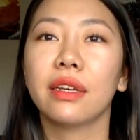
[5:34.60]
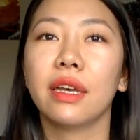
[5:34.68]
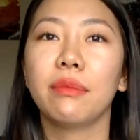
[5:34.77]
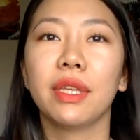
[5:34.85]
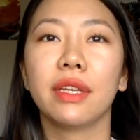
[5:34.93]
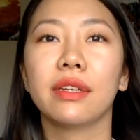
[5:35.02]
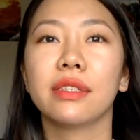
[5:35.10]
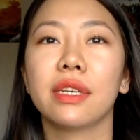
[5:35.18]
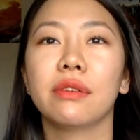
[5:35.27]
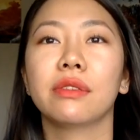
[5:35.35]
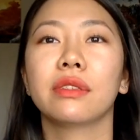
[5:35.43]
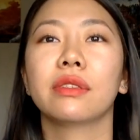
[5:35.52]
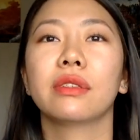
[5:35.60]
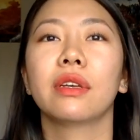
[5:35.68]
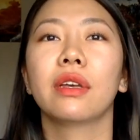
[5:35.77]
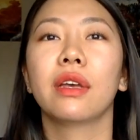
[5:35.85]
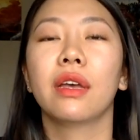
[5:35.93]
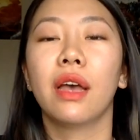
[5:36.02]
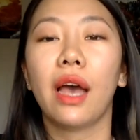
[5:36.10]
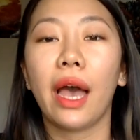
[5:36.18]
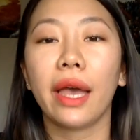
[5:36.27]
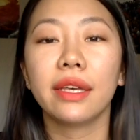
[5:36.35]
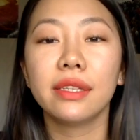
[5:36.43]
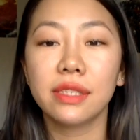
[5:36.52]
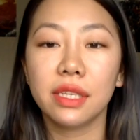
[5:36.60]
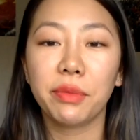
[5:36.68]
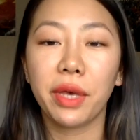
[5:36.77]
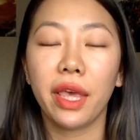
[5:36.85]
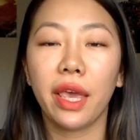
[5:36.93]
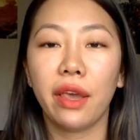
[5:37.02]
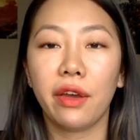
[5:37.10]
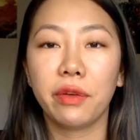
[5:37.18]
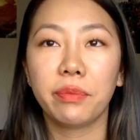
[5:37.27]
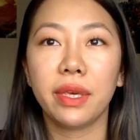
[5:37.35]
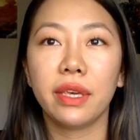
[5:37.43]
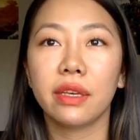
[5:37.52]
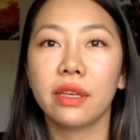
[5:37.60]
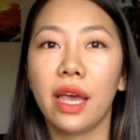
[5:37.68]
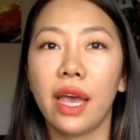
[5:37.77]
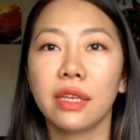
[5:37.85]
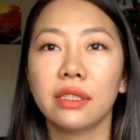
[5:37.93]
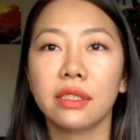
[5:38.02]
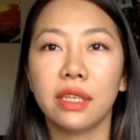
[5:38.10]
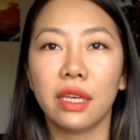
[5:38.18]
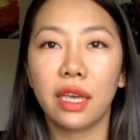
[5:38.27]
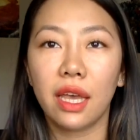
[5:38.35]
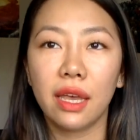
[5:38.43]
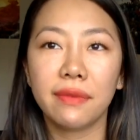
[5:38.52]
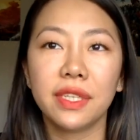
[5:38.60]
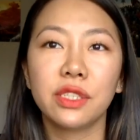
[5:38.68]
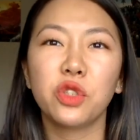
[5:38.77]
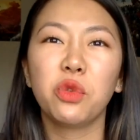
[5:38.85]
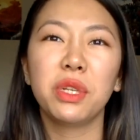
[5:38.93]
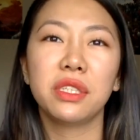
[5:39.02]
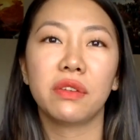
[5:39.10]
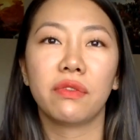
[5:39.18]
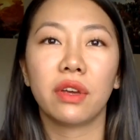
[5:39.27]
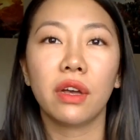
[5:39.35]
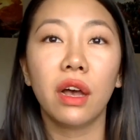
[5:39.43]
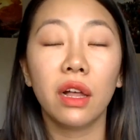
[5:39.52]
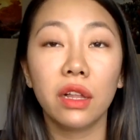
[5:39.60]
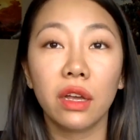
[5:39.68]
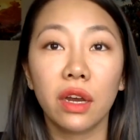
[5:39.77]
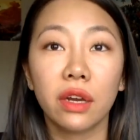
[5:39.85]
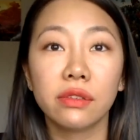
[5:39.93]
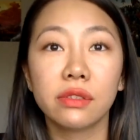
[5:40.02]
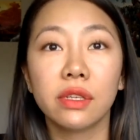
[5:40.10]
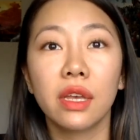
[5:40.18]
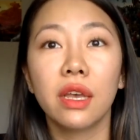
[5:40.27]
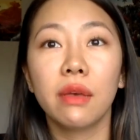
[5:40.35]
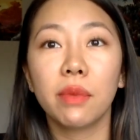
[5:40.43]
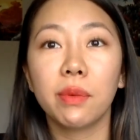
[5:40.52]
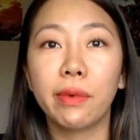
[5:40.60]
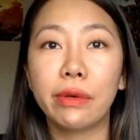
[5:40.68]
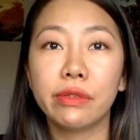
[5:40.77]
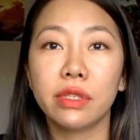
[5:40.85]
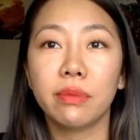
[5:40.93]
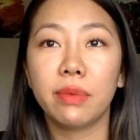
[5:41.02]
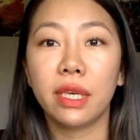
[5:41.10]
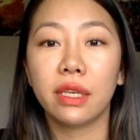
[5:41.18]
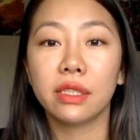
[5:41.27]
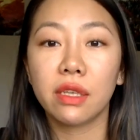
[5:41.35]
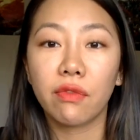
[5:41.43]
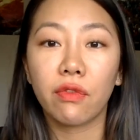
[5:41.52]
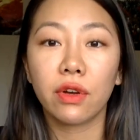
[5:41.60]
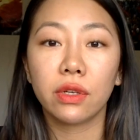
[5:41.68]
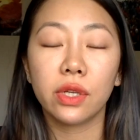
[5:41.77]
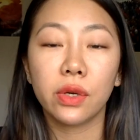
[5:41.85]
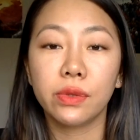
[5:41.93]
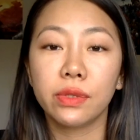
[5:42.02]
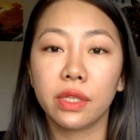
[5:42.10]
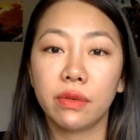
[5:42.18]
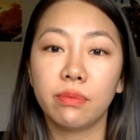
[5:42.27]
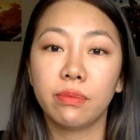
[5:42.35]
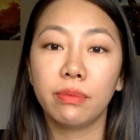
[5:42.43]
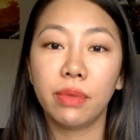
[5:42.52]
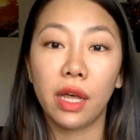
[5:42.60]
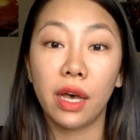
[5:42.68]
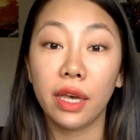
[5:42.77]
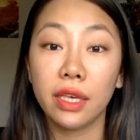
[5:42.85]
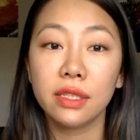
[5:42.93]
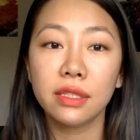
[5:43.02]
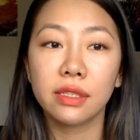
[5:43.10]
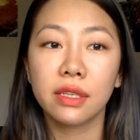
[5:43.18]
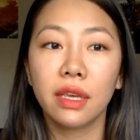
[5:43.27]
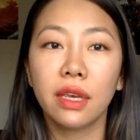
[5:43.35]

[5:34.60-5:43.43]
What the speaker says: I mean, because I could see my hair having so many different colors, but mostly being different tones of blondes.